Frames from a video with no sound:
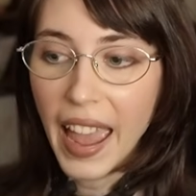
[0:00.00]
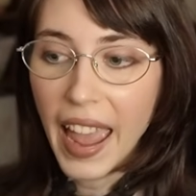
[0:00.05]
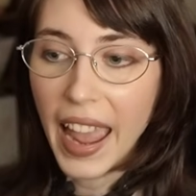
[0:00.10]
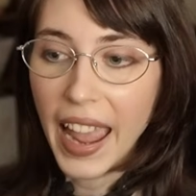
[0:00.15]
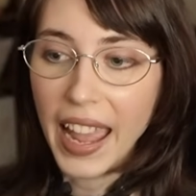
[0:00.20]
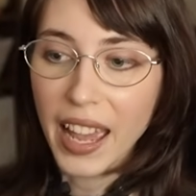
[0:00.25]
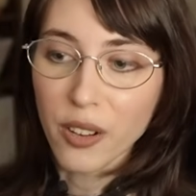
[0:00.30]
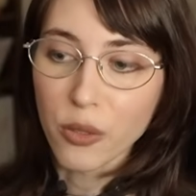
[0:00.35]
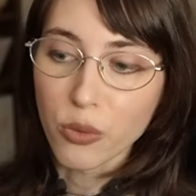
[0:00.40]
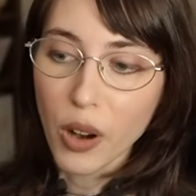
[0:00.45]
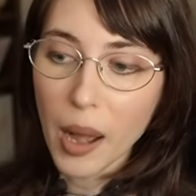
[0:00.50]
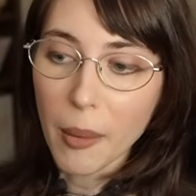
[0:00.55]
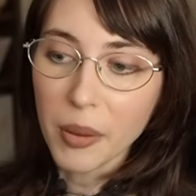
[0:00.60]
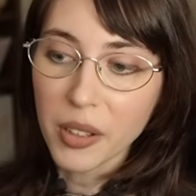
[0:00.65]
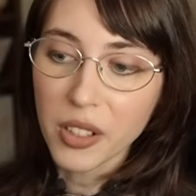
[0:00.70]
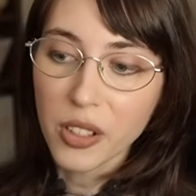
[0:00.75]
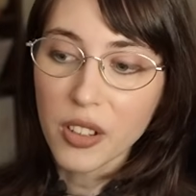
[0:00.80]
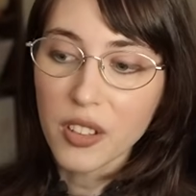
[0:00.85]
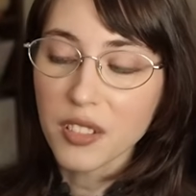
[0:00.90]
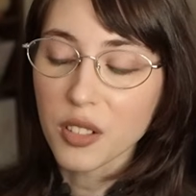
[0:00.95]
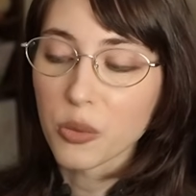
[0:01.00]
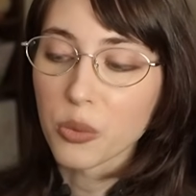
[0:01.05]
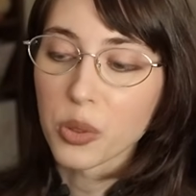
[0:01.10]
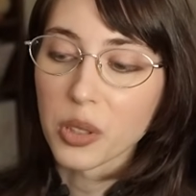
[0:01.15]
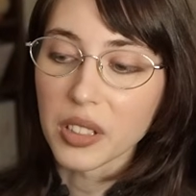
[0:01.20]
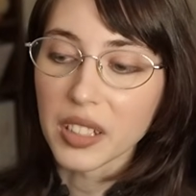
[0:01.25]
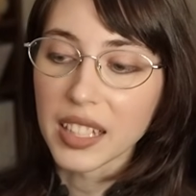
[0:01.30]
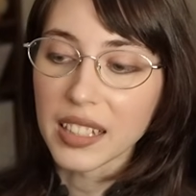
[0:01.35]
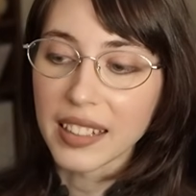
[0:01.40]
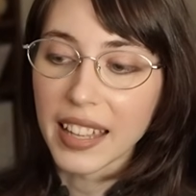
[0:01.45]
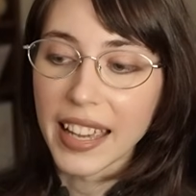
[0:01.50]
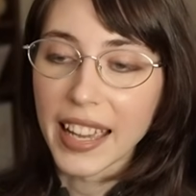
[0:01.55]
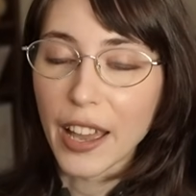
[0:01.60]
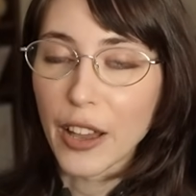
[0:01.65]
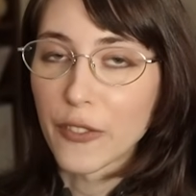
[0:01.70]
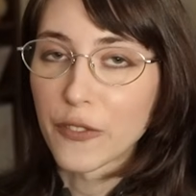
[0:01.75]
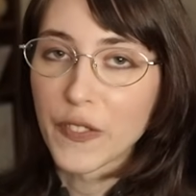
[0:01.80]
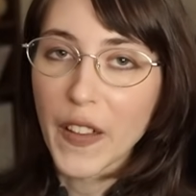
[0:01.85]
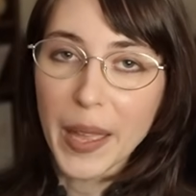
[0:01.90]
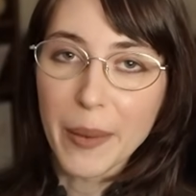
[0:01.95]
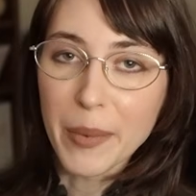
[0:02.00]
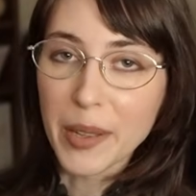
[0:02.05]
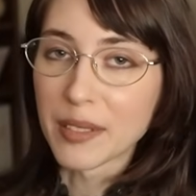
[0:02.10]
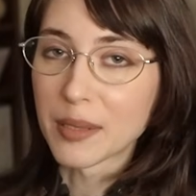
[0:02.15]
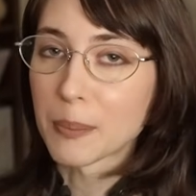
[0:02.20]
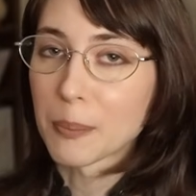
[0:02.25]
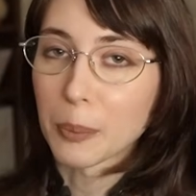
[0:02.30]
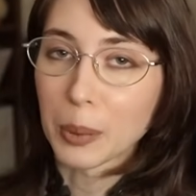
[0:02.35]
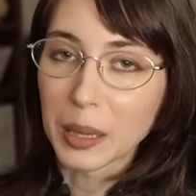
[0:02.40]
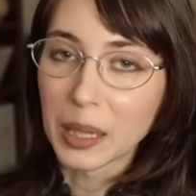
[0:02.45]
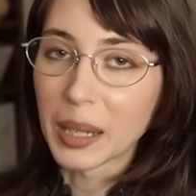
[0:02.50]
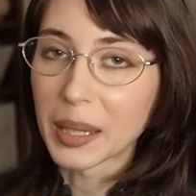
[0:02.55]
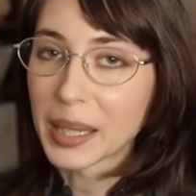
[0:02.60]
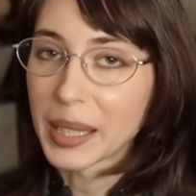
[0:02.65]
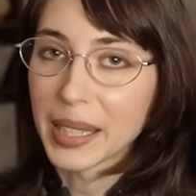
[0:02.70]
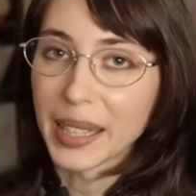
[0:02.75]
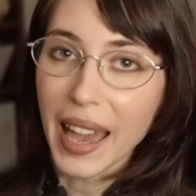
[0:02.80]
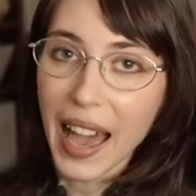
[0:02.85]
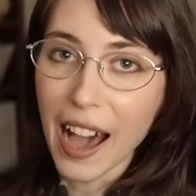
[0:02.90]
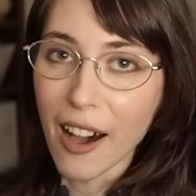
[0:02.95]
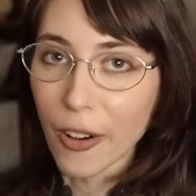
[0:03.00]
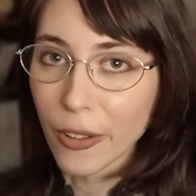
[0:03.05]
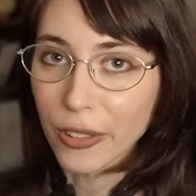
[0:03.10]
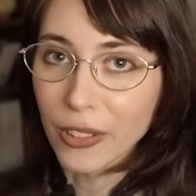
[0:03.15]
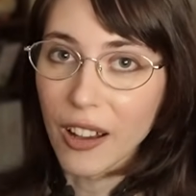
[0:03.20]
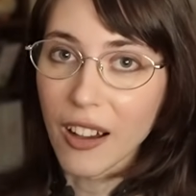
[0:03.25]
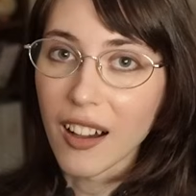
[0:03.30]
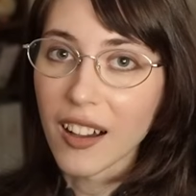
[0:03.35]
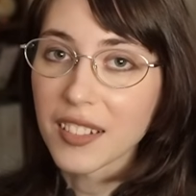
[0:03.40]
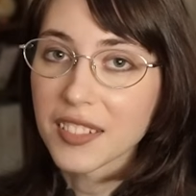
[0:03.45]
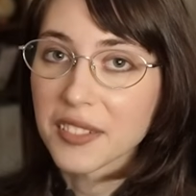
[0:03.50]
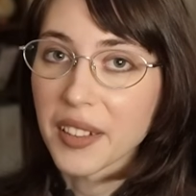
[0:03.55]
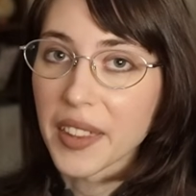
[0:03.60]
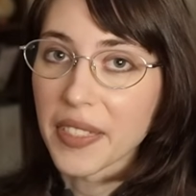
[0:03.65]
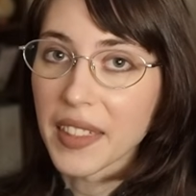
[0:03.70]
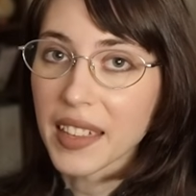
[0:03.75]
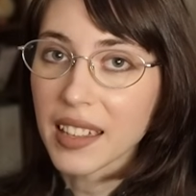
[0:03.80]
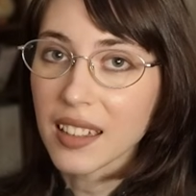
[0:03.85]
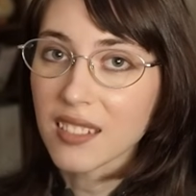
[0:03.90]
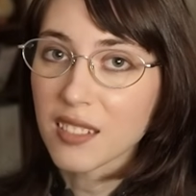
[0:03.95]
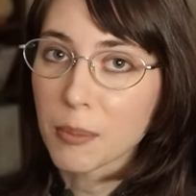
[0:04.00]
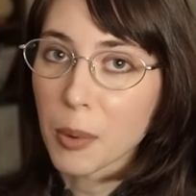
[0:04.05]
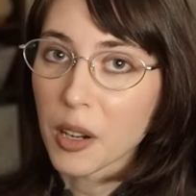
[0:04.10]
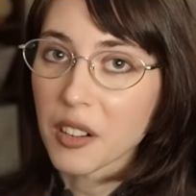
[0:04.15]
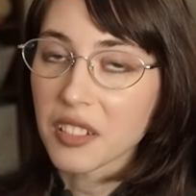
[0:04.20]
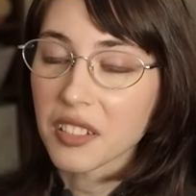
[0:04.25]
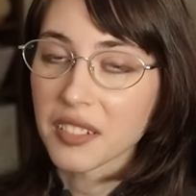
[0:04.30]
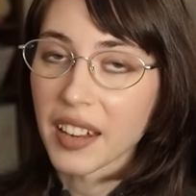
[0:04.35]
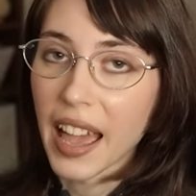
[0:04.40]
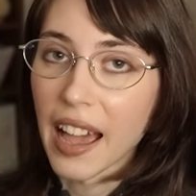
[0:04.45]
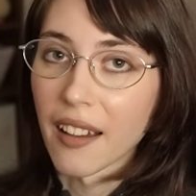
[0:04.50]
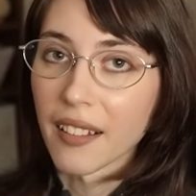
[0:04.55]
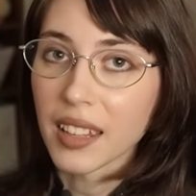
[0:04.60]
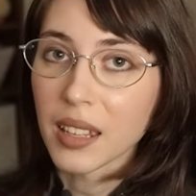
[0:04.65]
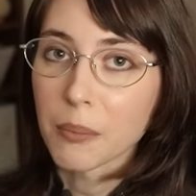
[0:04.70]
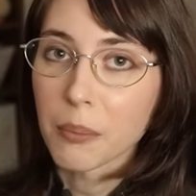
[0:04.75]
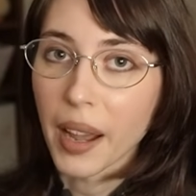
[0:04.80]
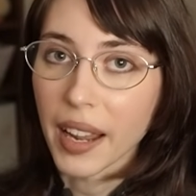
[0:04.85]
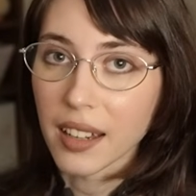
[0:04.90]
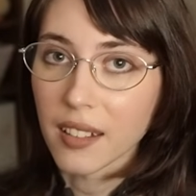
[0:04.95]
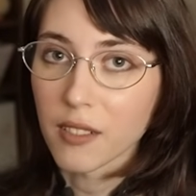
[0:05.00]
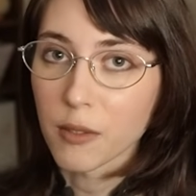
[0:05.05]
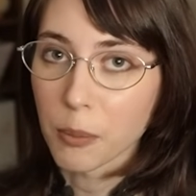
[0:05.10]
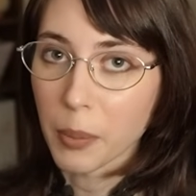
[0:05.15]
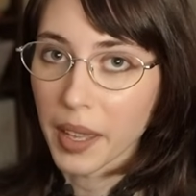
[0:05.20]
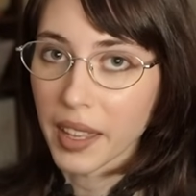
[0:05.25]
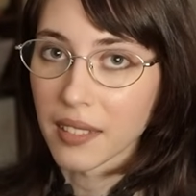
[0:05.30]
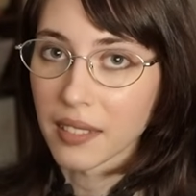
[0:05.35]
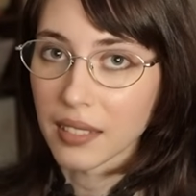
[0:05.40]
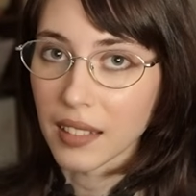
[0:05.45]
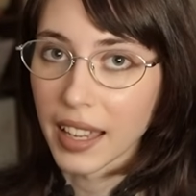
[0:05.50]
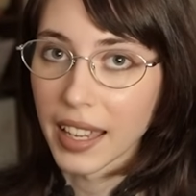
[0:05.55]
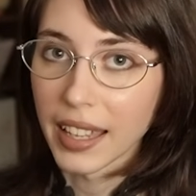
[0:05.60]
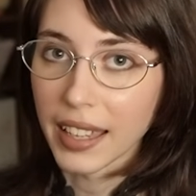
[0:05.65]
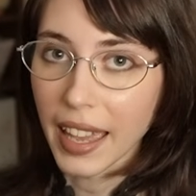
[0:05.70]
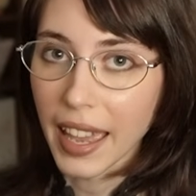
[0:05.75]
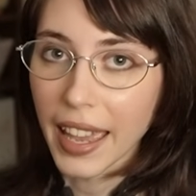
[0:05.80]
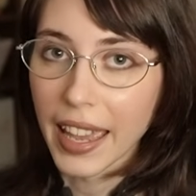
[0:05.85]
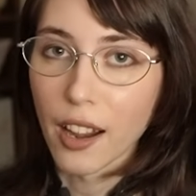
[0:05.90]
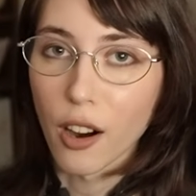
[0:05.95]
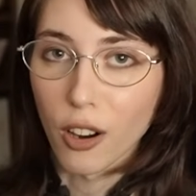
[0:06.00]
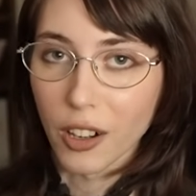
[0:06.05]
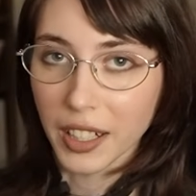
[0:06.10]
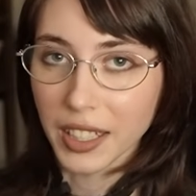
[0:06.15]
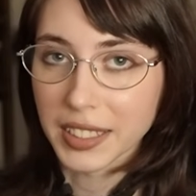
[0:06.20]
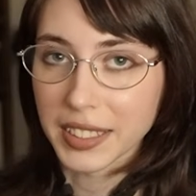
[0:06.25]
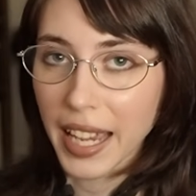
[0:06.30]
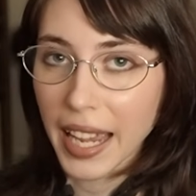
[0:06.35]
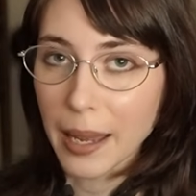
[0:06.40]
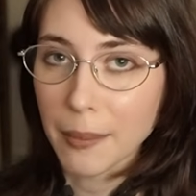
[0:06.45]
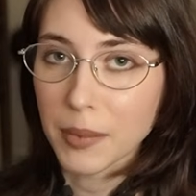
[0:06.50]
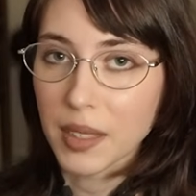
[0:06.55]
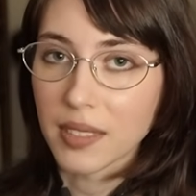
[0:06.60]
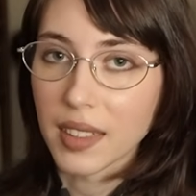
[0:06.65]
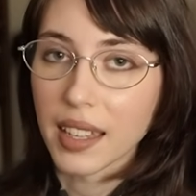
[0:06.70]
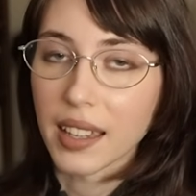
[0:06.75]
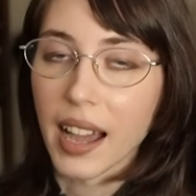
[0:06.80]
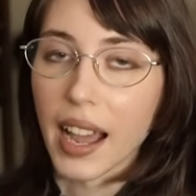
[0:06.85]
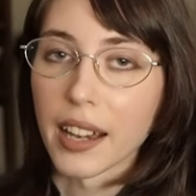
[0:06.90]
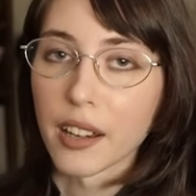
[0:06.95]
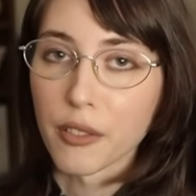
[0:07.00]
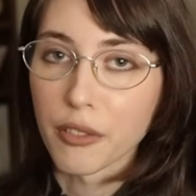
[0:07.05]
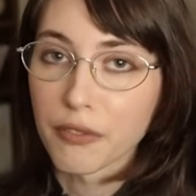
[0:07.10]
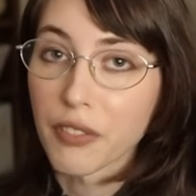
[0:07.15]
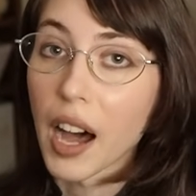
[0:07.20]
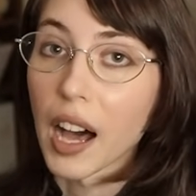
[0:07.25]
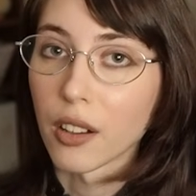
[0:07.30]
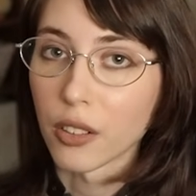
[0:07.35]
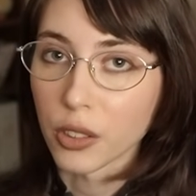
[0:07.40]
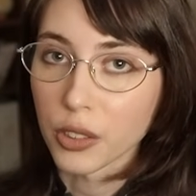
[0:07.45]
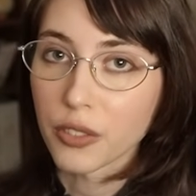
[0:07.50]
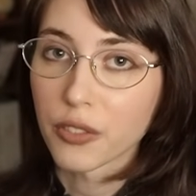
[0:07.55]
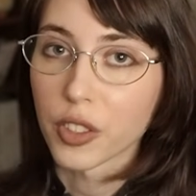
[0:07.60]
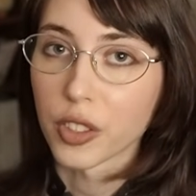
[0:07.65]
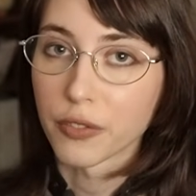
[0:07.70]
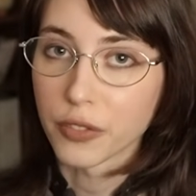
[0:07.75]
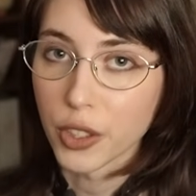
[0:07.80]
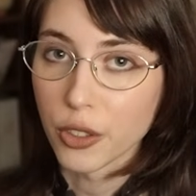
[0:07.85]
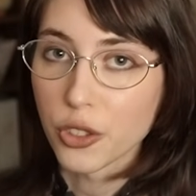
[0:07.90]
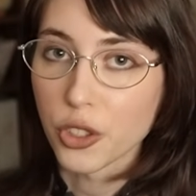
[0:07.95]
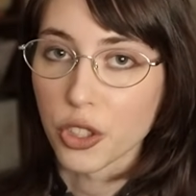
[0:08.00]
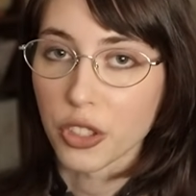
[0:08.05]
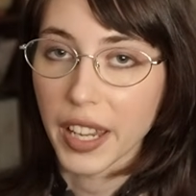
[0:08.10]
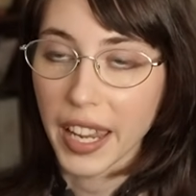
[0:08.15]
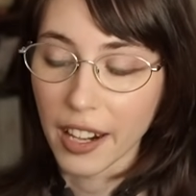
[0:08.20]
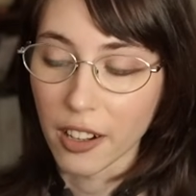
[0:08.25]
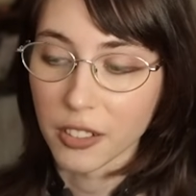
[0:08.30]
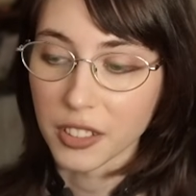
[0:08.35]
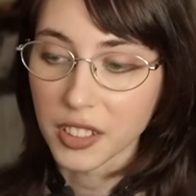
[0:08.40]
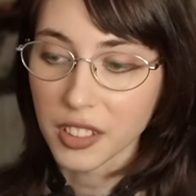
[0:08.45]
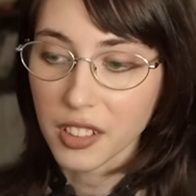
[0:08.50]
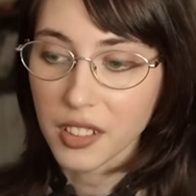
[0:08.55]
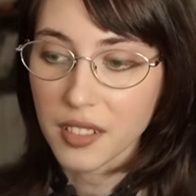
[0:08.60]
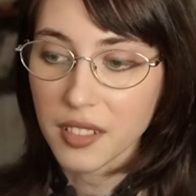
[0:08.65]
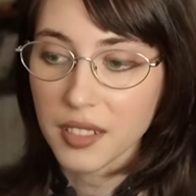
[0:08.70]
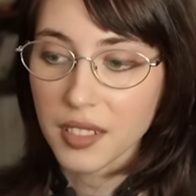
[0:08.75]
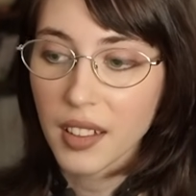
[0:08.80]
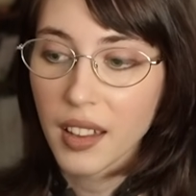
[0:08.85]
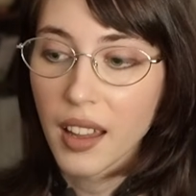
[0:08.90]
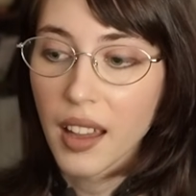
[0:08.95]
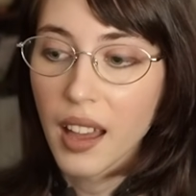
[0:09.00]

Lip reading: And Robin Hood is a really like famous plucky outlaw, so I think his personality might have been like a archetype that they kind of followed for future characters.